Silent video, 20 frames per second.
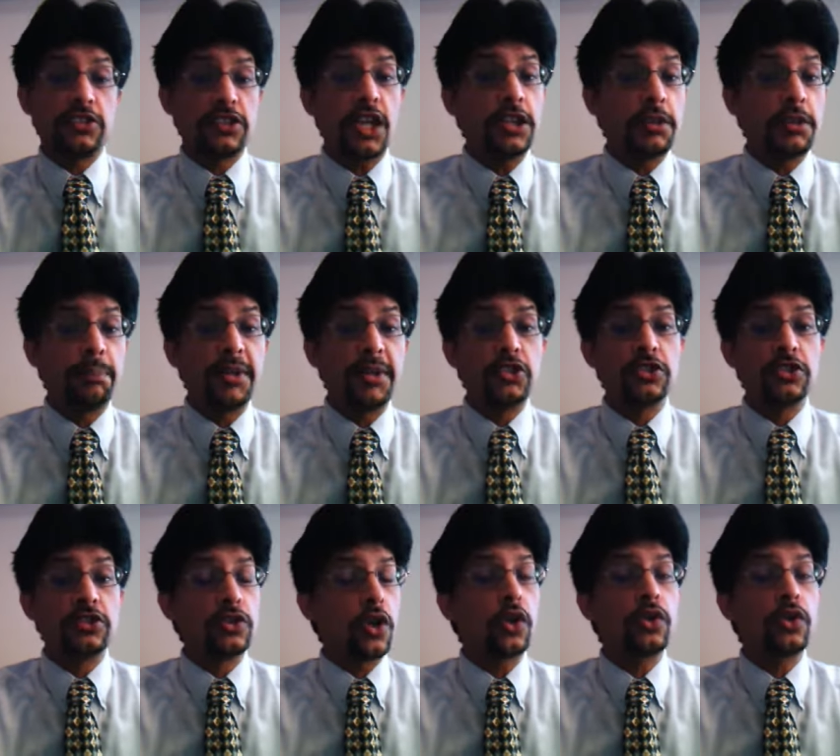I said, the
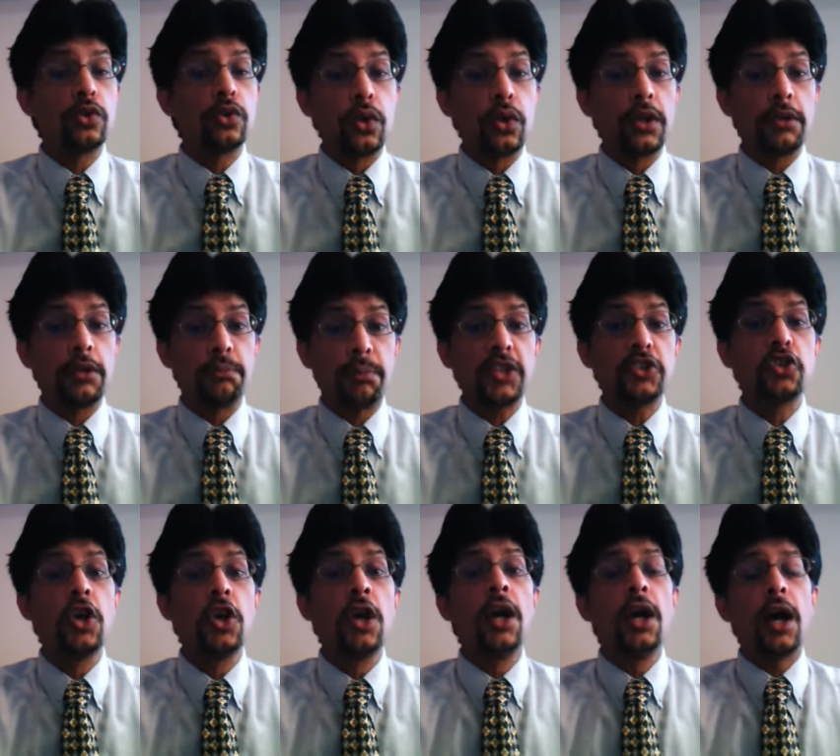pitch not doing
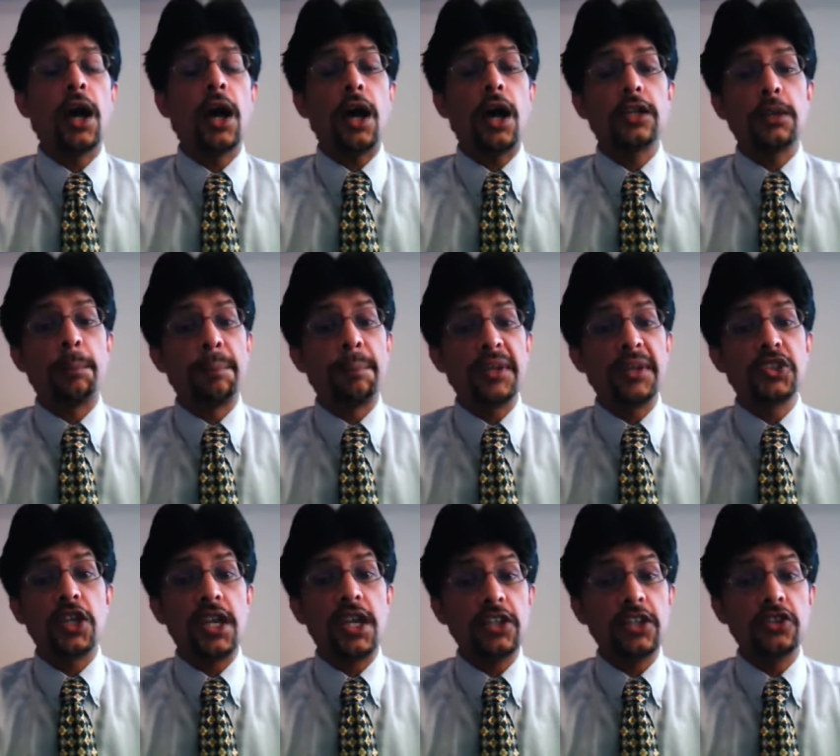much. the
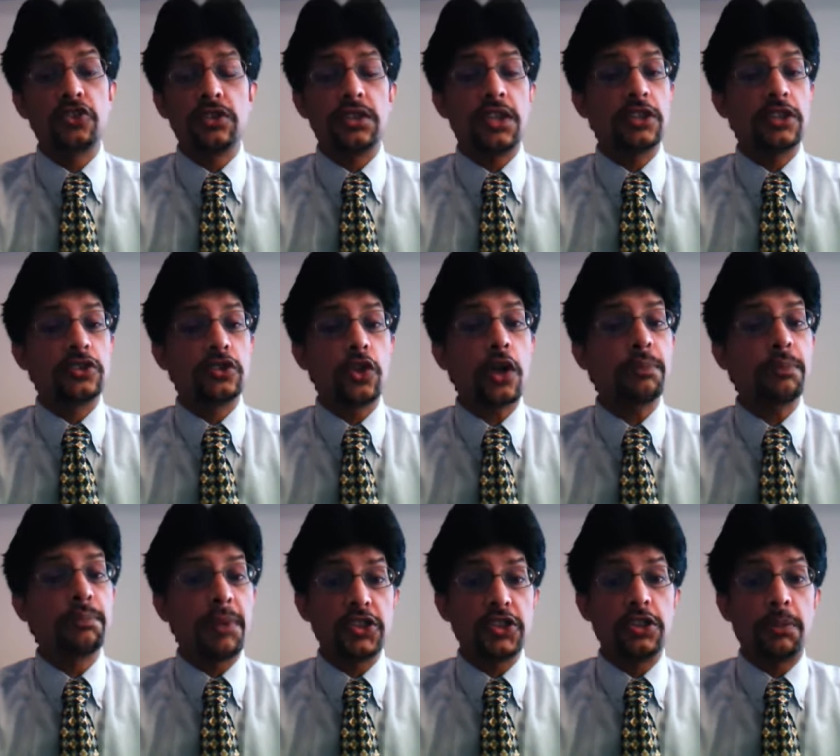pitch is, there's
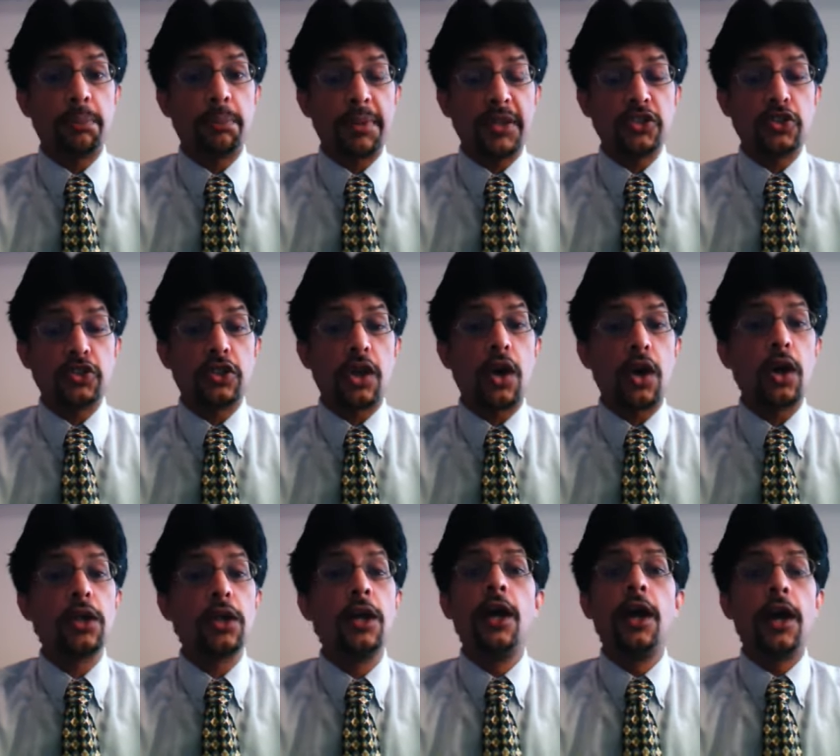not much in the pitch at
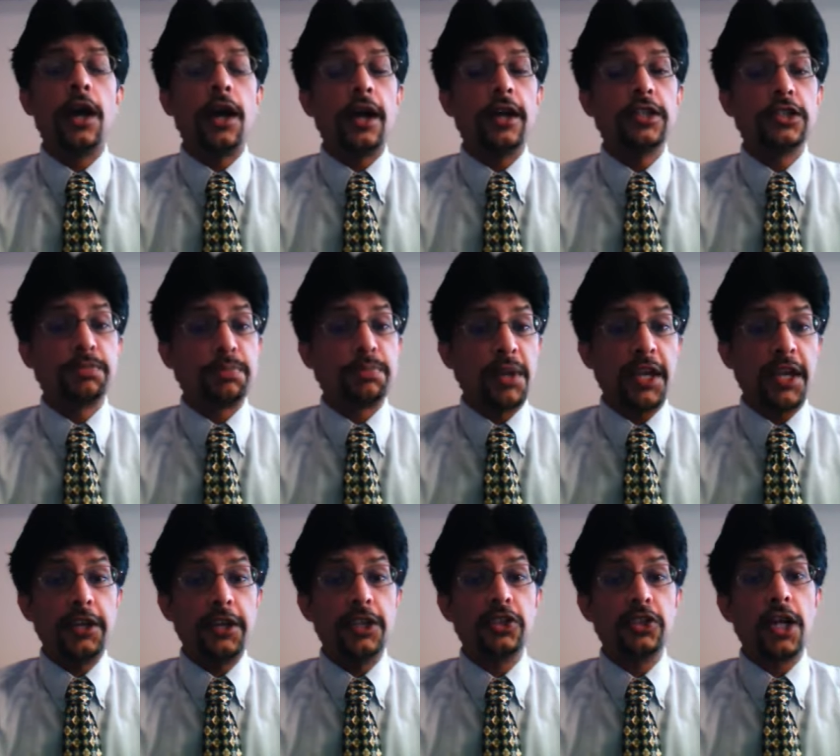all. it's
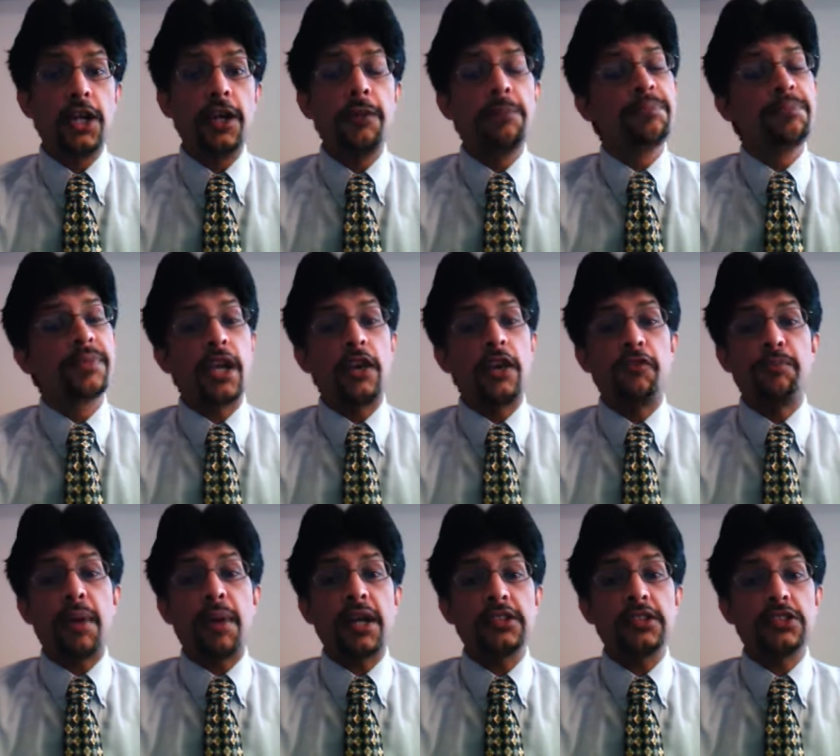playing easy.
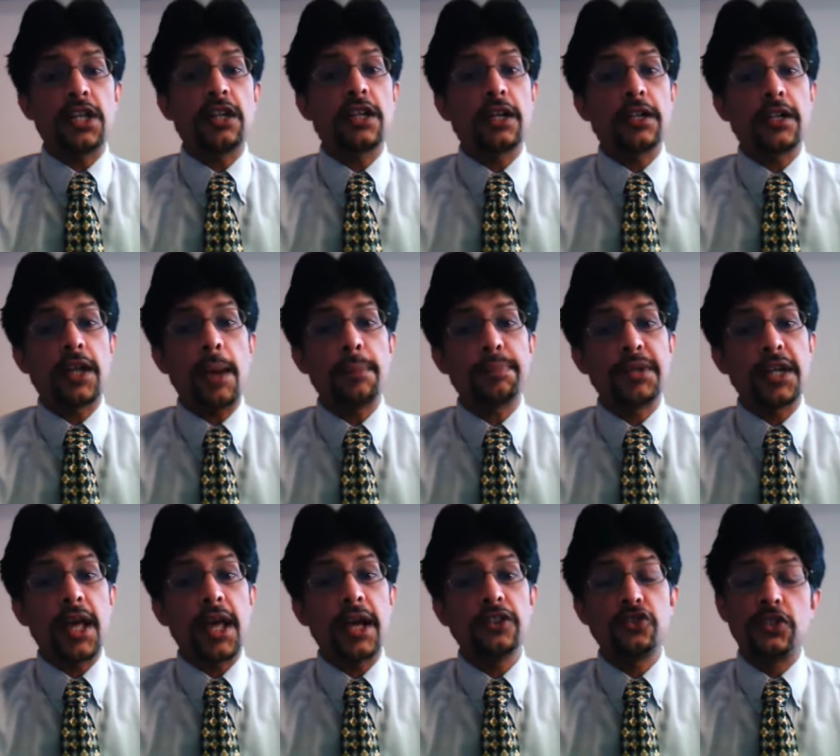If Pakistan can
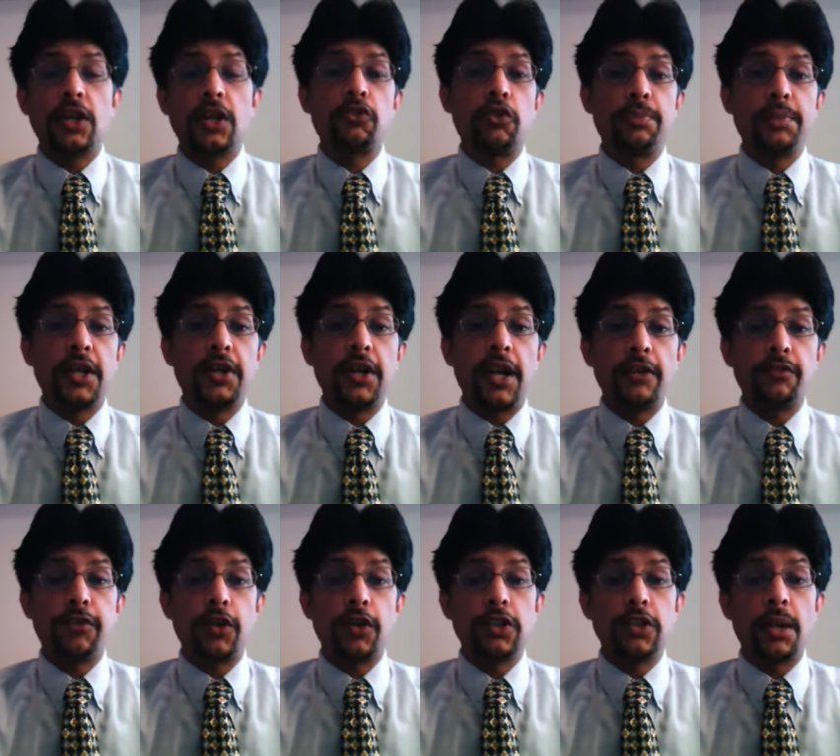capitalize, that would be
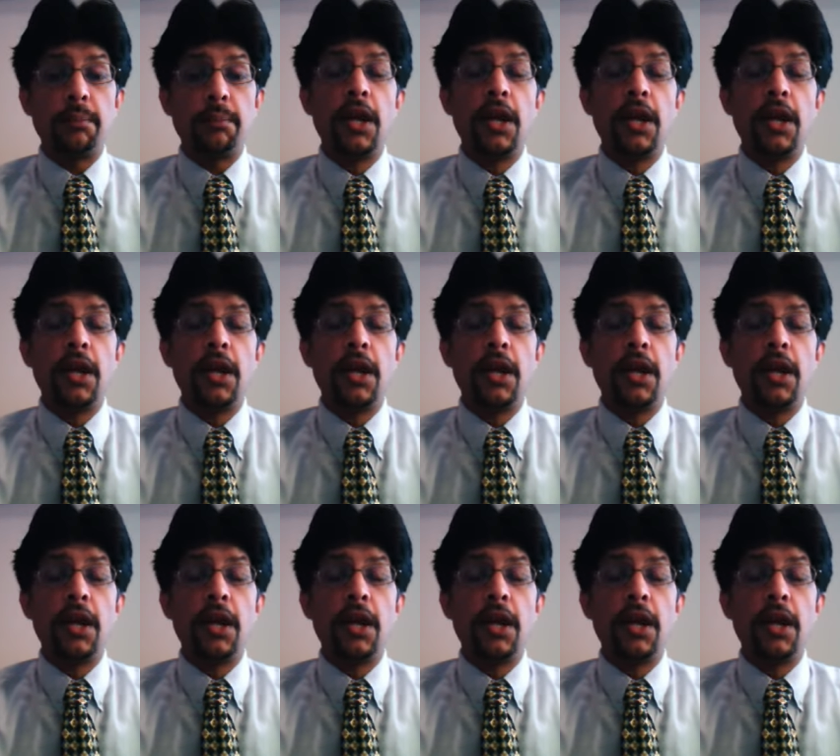great for them.